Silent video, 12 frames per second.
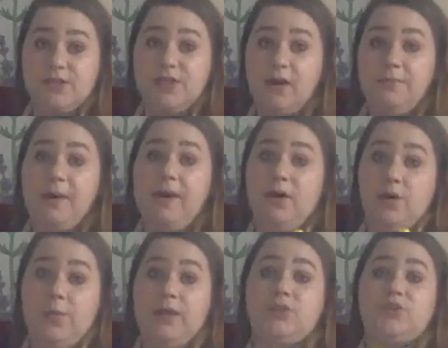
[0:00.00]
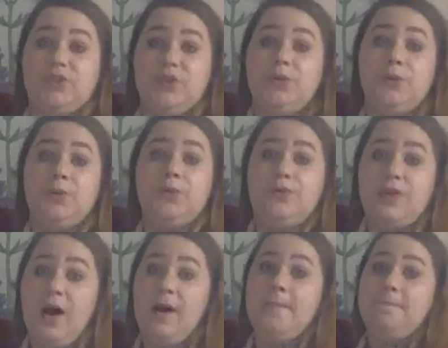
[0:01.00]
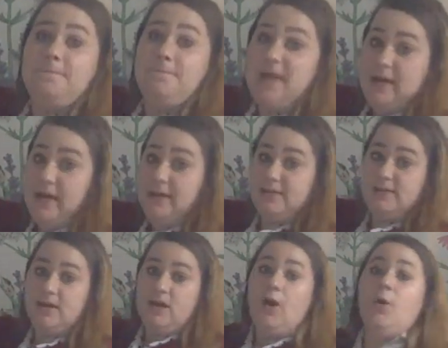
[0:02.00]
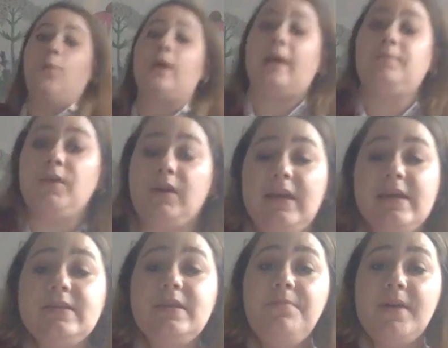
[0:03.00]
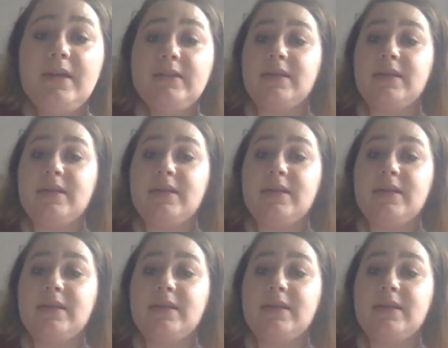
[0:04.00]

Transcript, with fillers: start by going to the minutes. When I'm looking at the minutes,